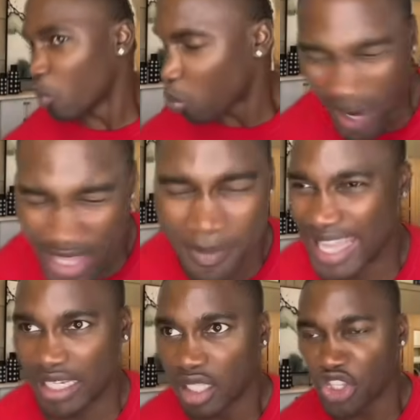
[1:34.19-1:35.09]
What do you
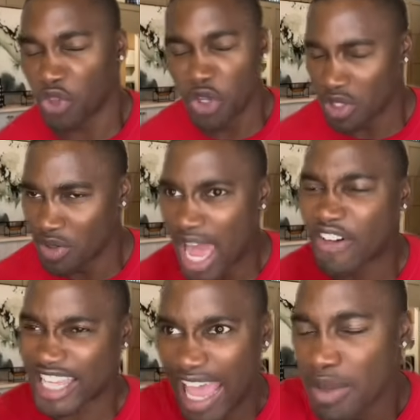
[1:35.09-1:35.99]
mean? You
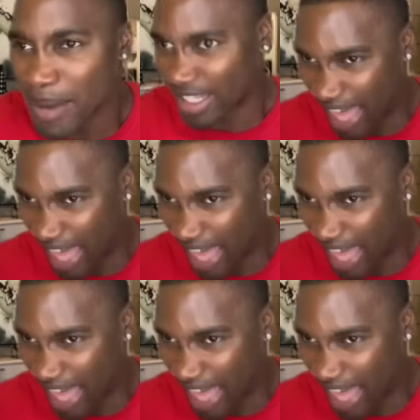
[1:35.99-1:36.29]
never gave me my